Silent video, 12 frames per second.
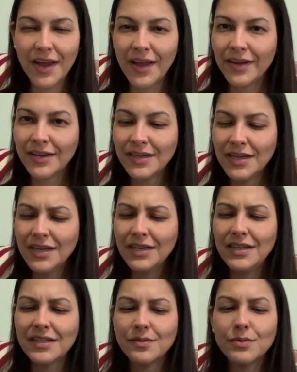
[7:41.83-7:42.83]
And
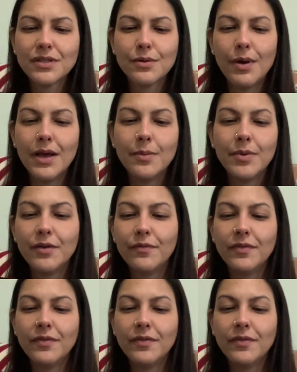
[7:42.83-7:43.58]
this was quite a bit of,